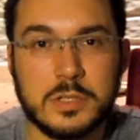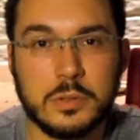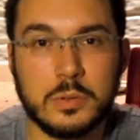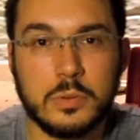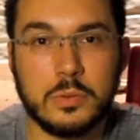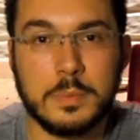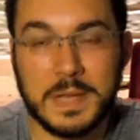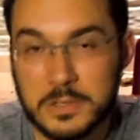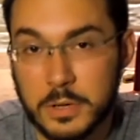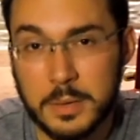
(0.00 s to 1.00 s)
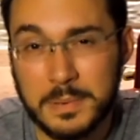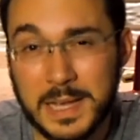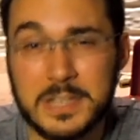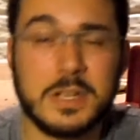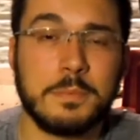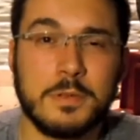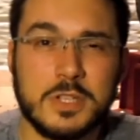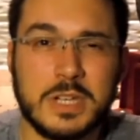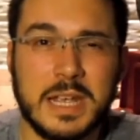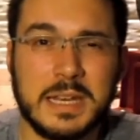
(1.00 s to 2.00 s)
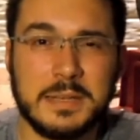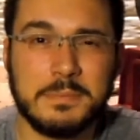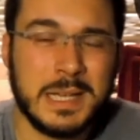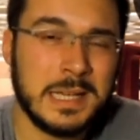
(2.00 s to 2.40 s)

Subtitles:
to the Patreon page, I appreciate it.